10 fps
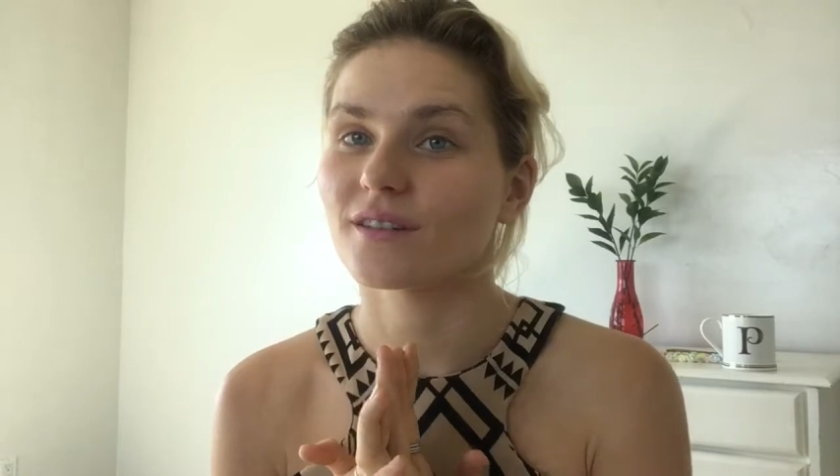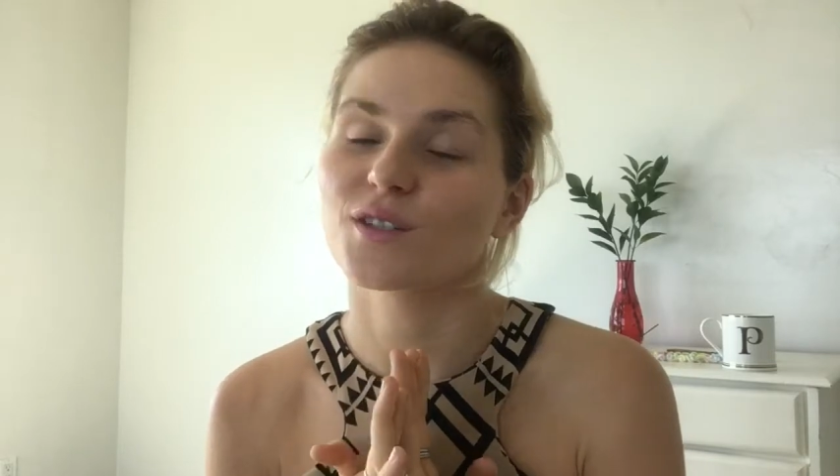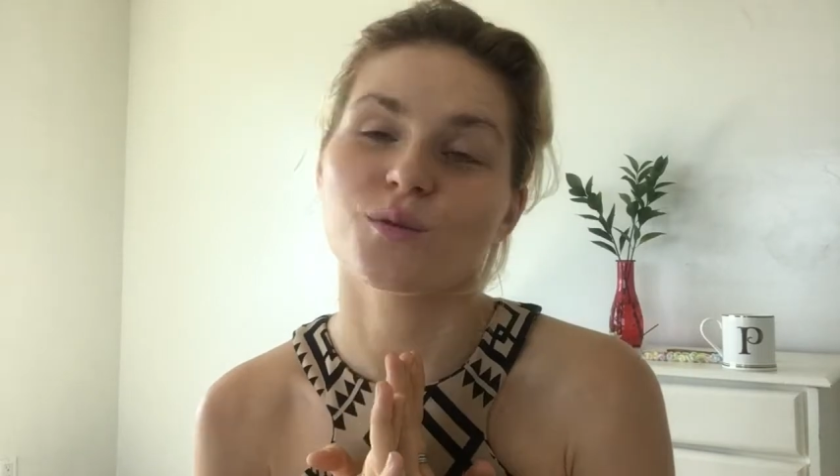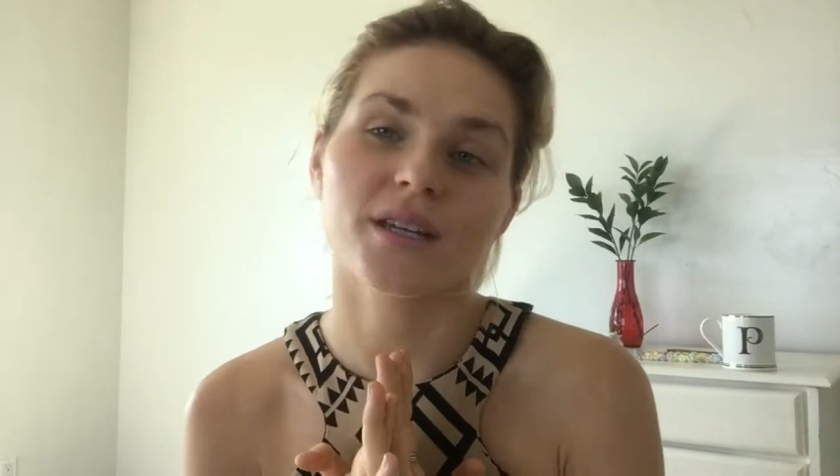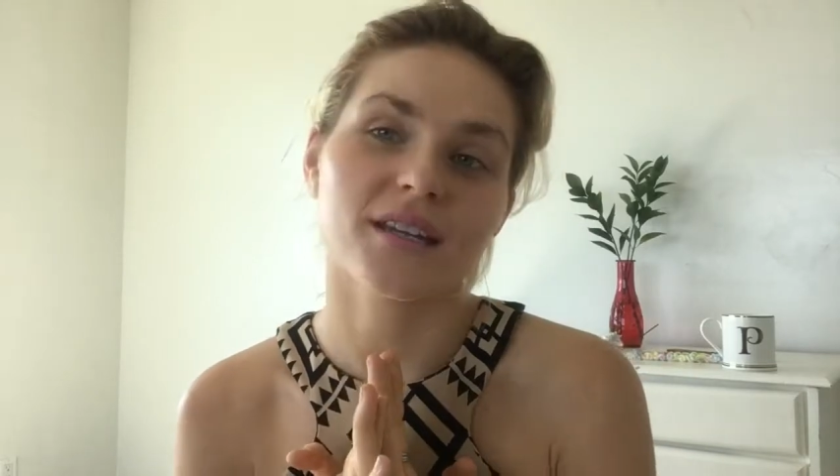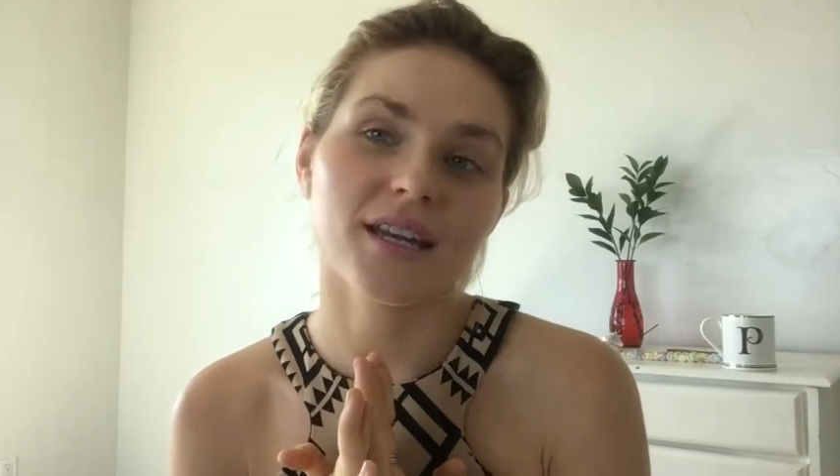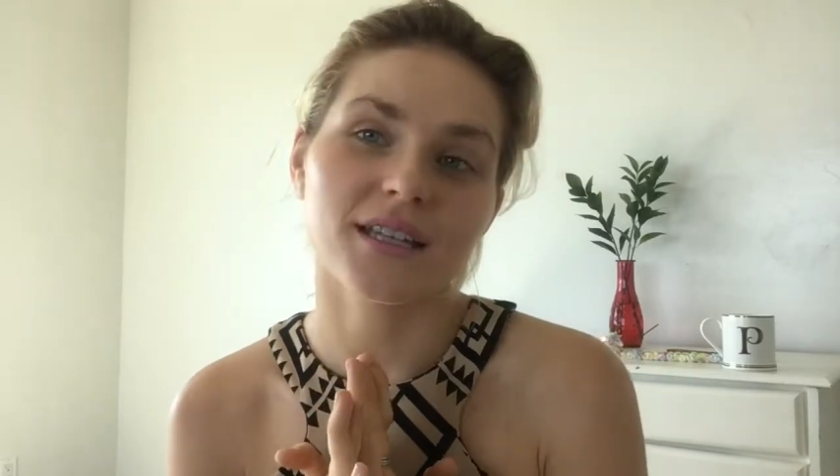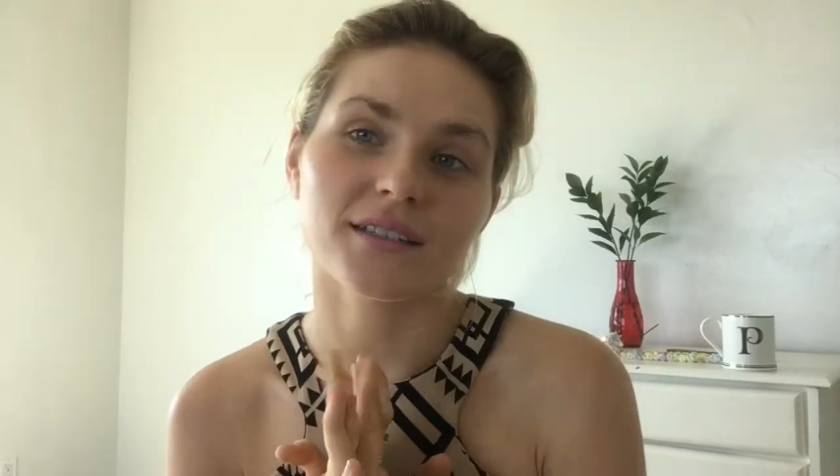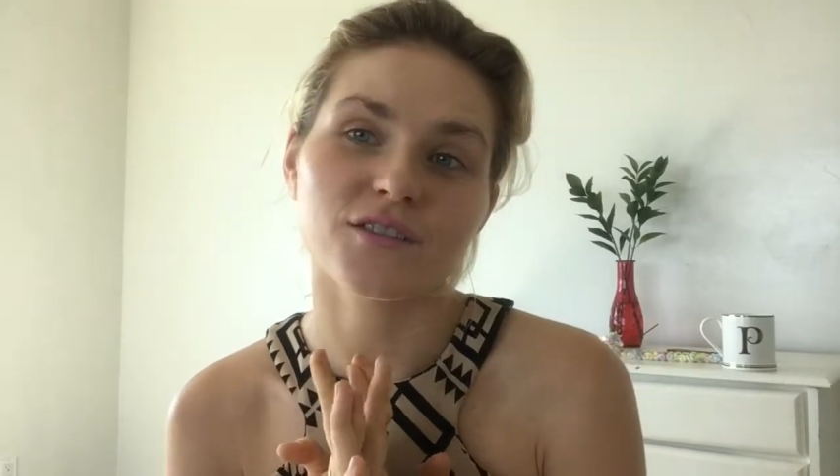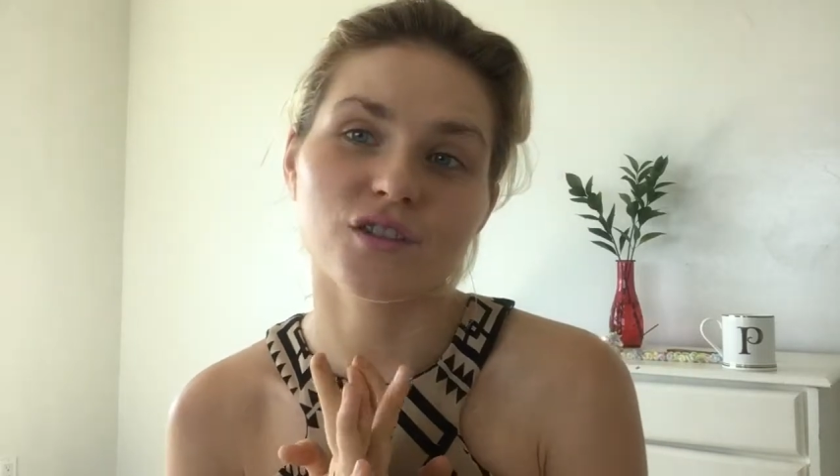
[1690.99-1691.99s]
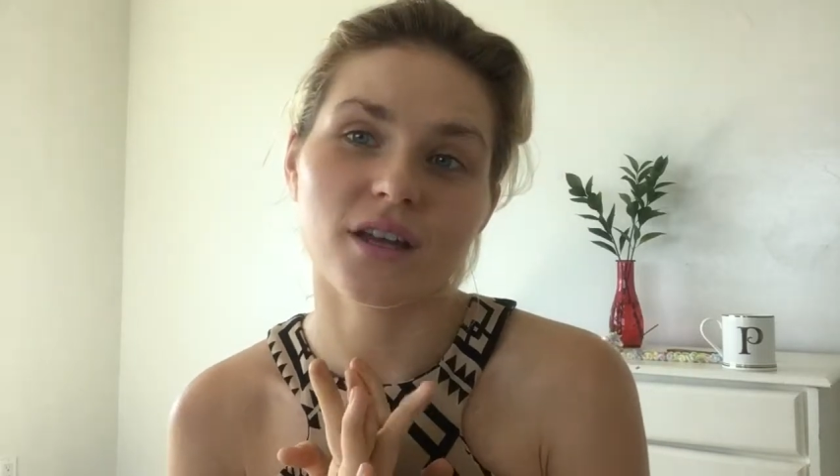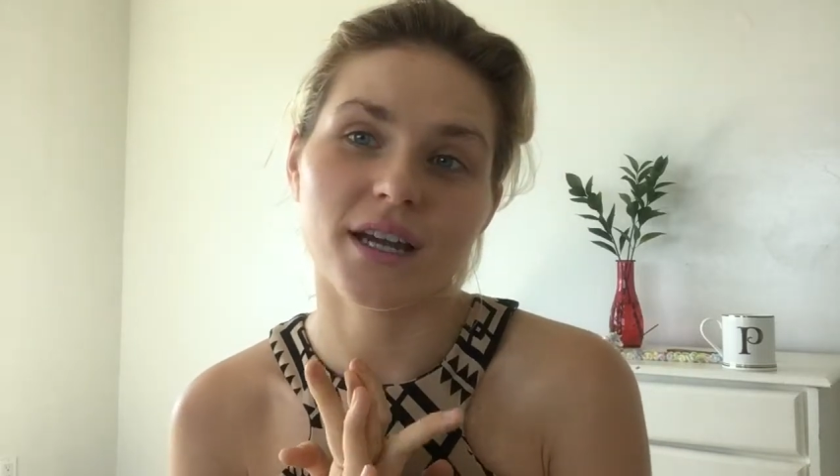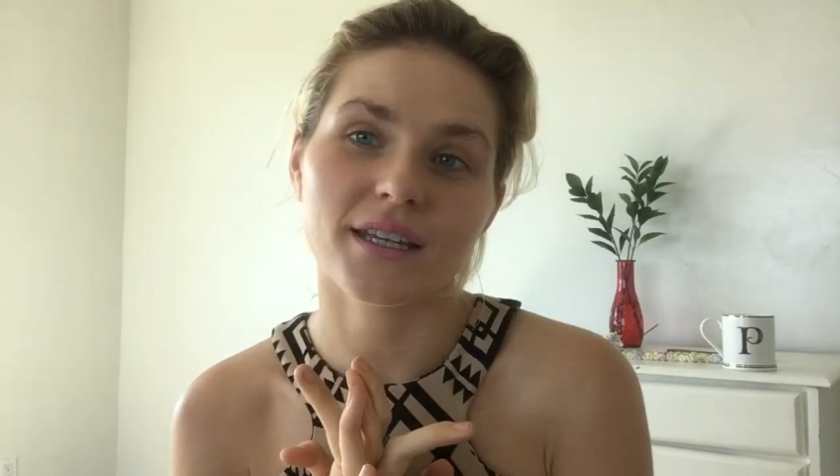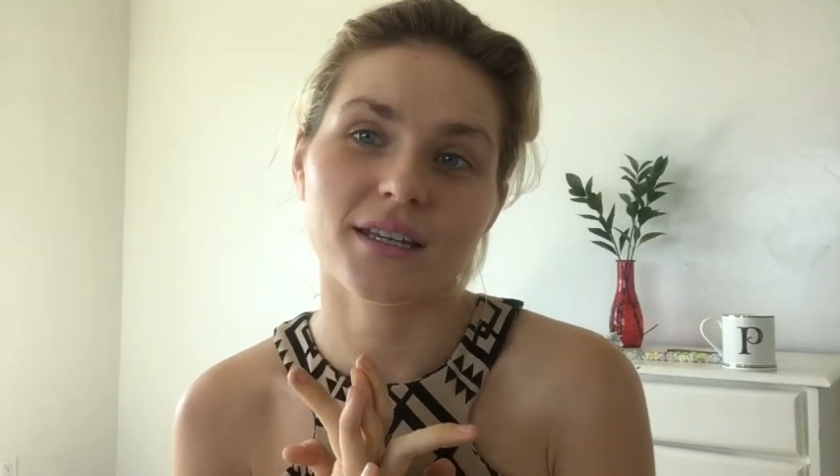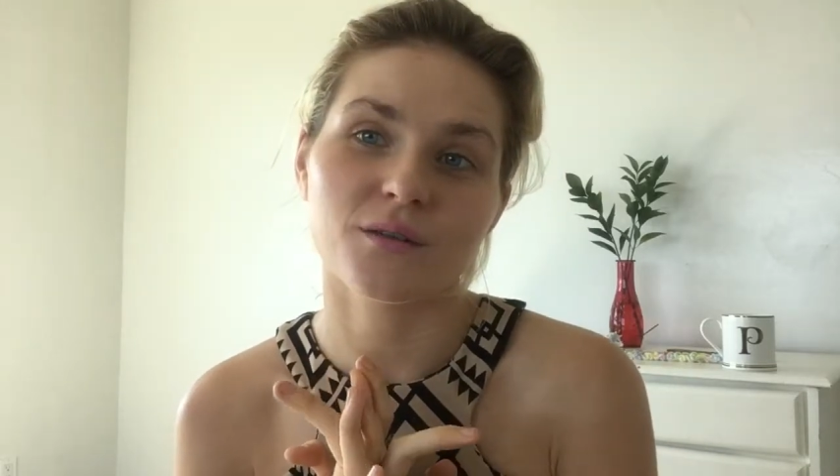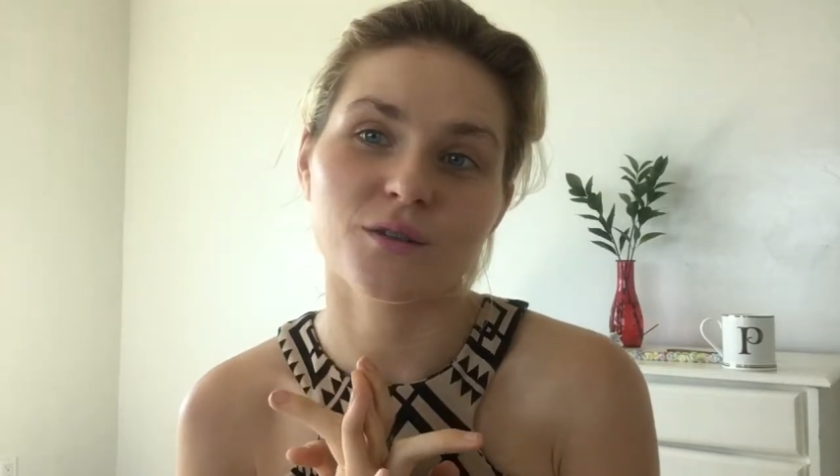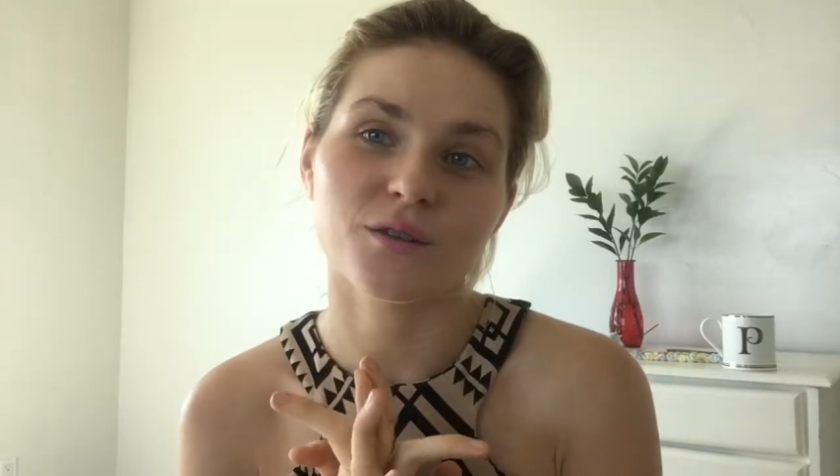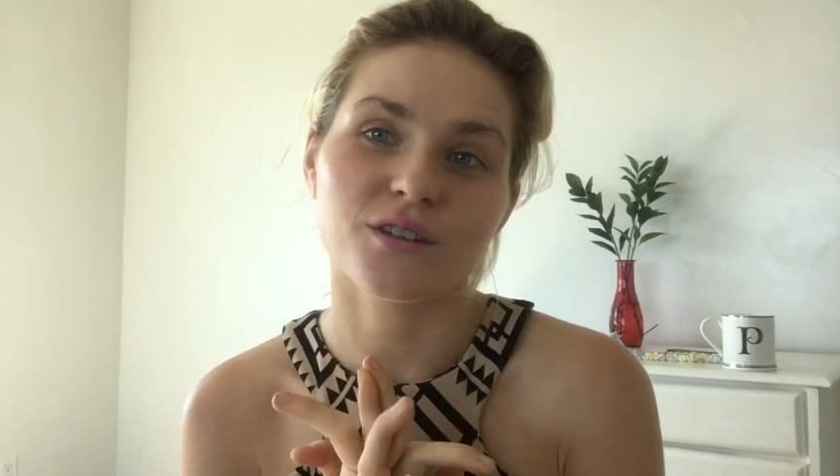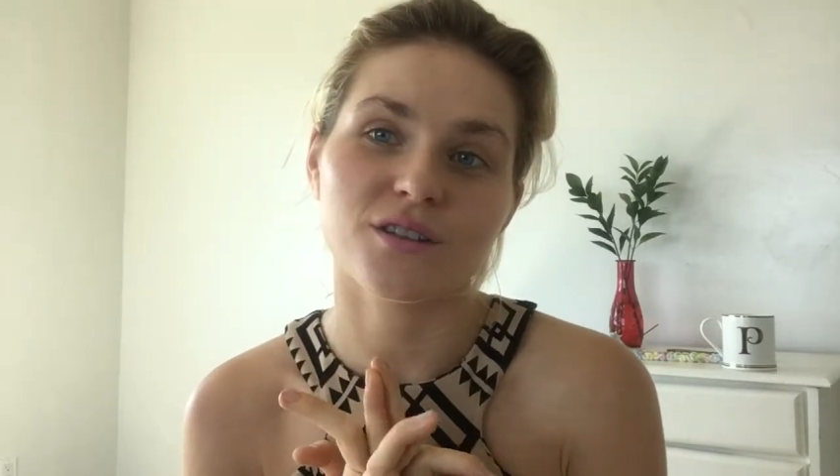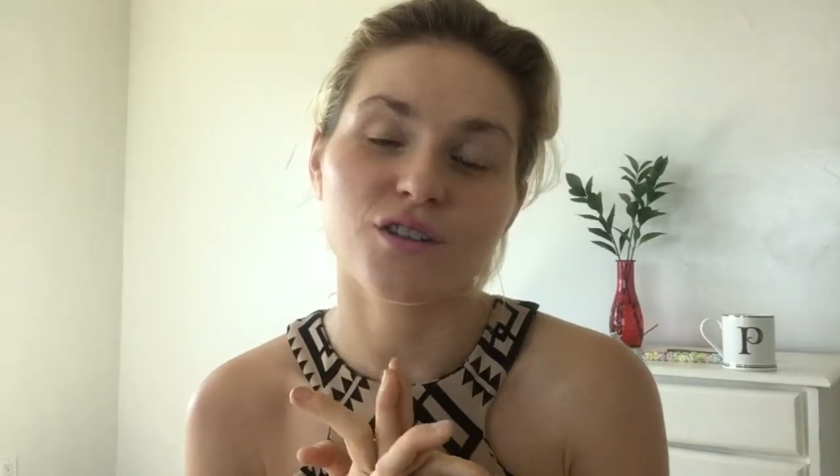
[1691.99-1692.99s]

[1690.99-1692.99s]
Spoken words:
On 29th of July, he will